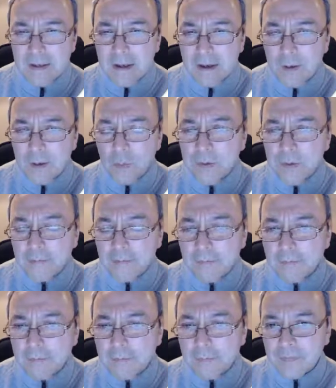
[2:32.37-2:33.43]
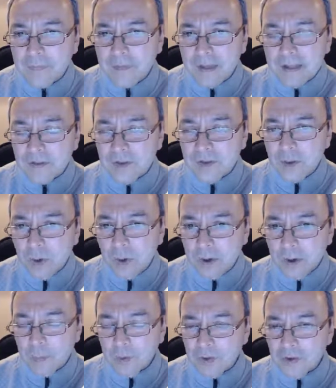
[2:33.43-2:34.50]
I wouldn't get too hung
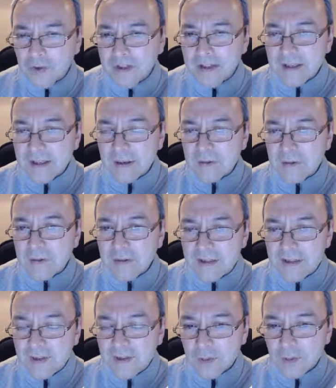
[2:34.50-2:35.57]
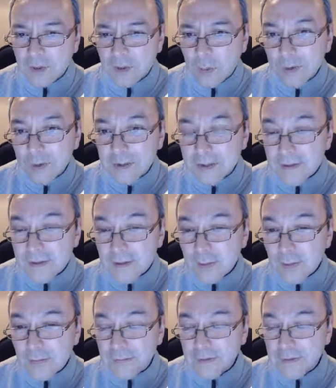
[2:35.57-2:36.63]
up on trying to increase your quality
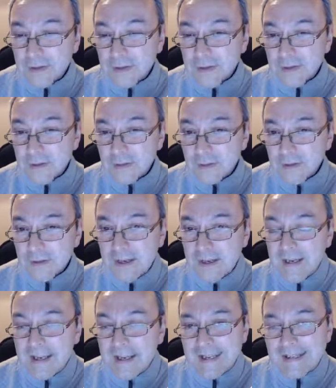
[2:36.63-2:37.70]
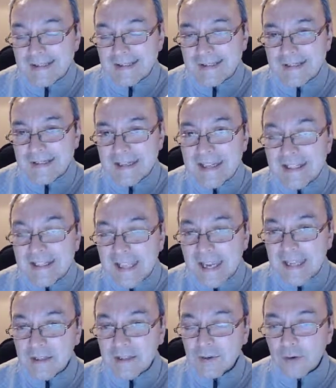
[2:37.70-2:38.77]
score. For instance, it is an
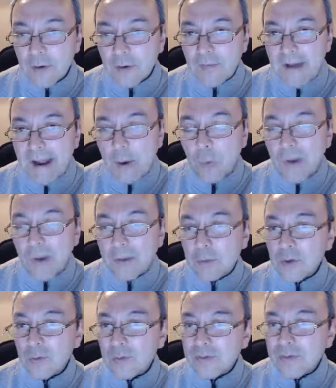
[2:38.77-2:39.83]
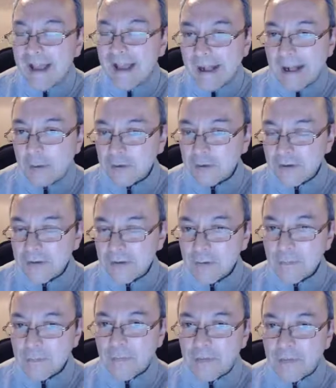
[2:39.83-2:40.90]
indicator of how well Google's
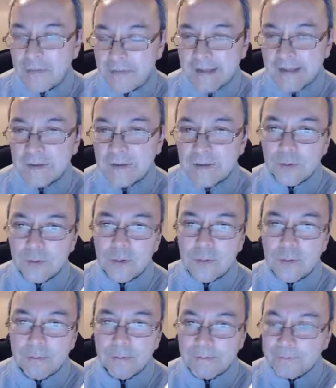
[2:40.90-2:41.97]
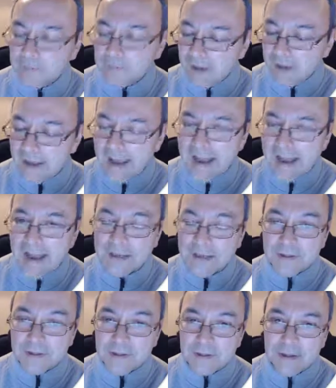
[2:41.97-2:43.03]
algorithm thinks your
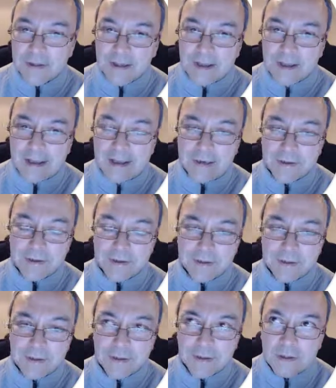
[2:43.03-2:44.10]
ad and